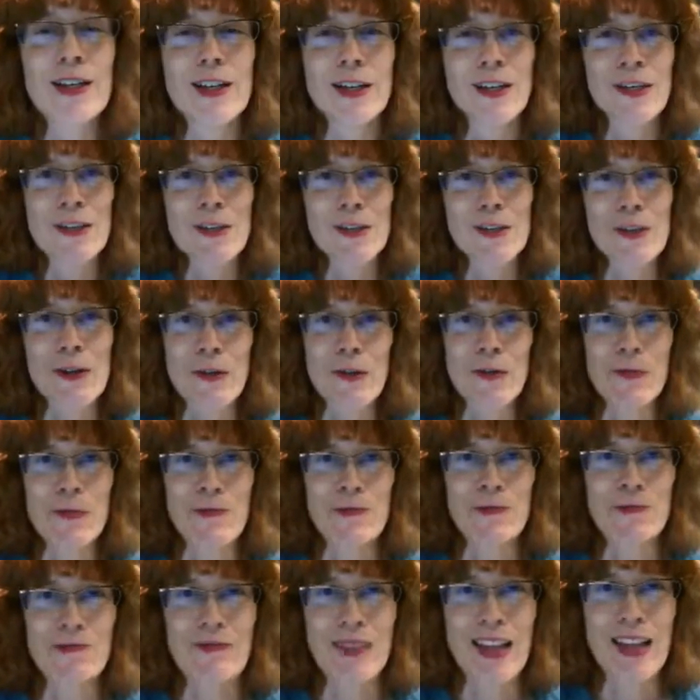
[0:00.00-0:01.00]
So
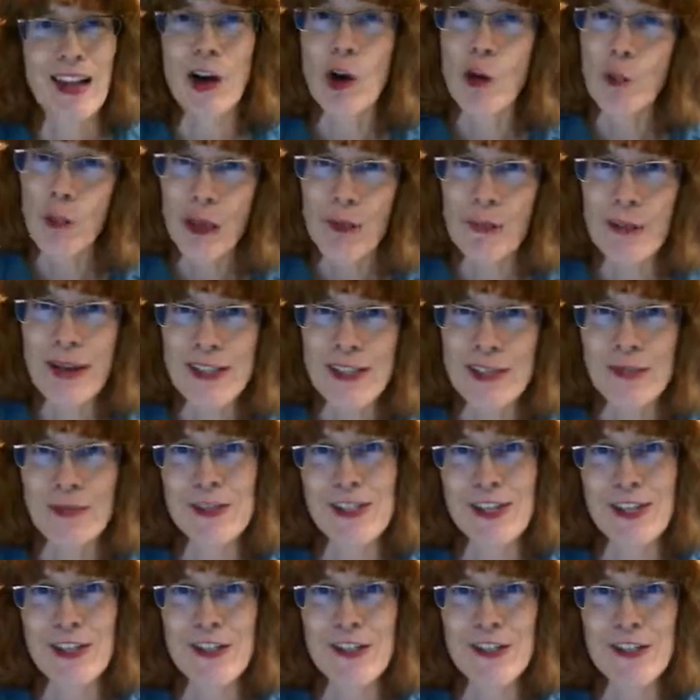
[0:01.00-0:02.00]
I hope that made some
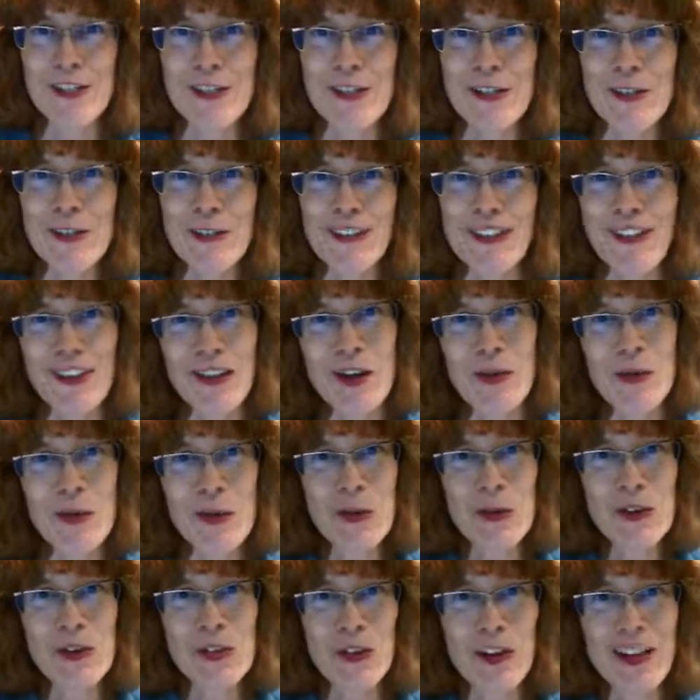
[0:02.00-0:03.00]
sense to you. I hope you
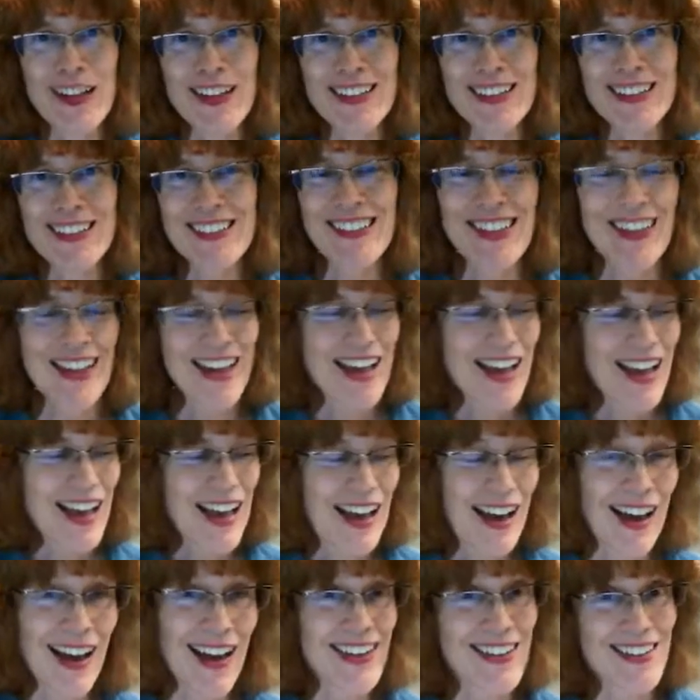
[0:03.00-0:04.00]
enjoyed it.
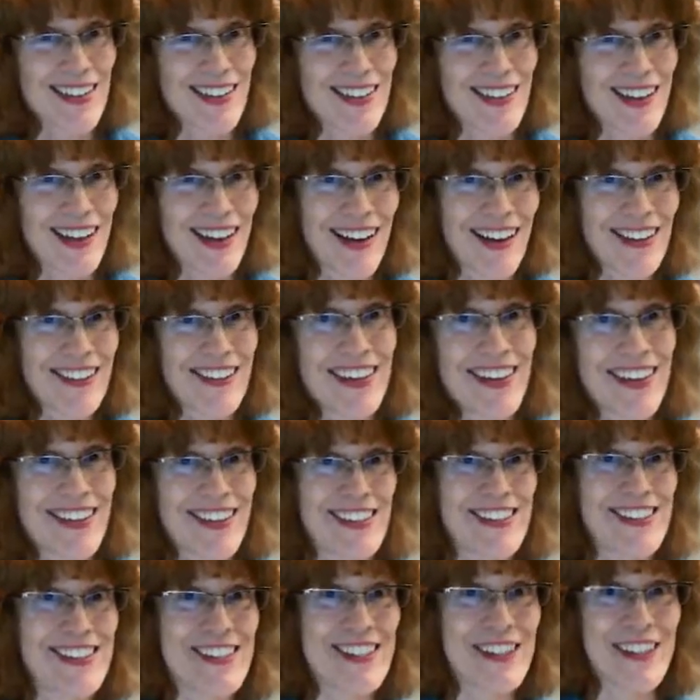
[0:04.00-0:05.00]
I did. I like
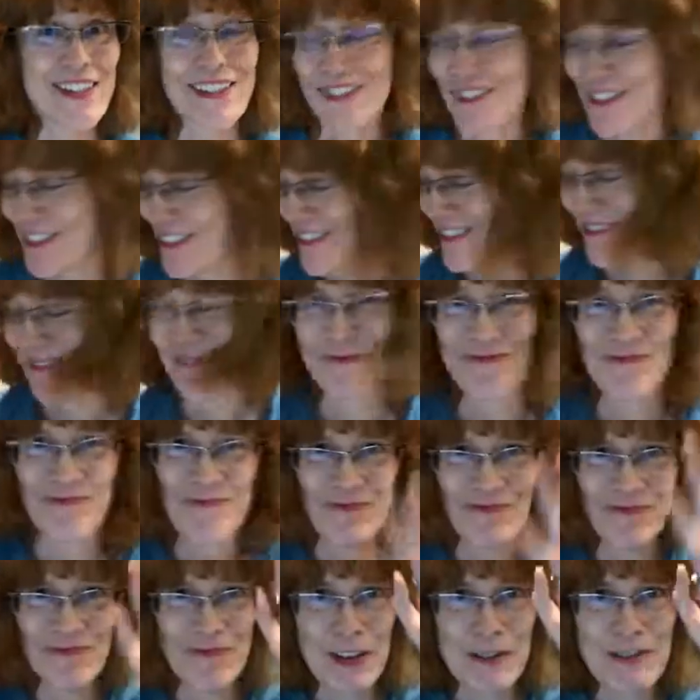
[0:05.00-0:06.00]
this stuff.
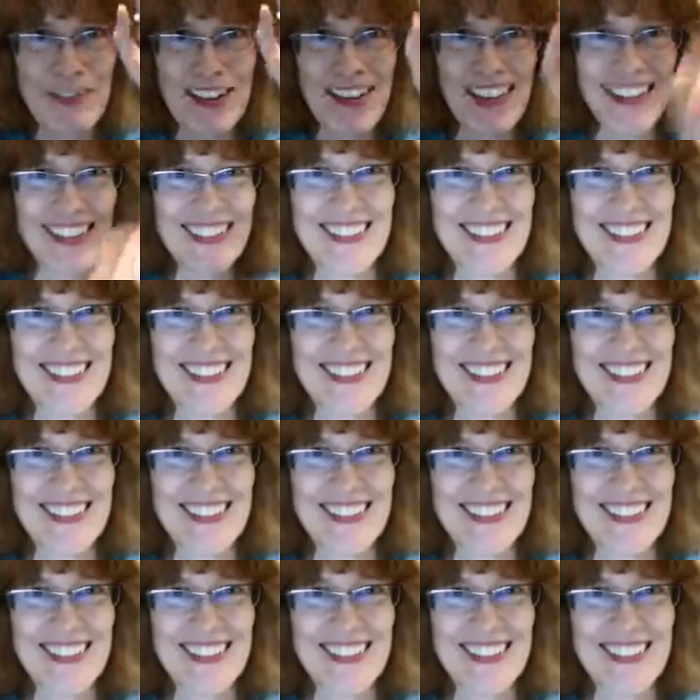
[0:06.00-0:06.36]
Bye-bye.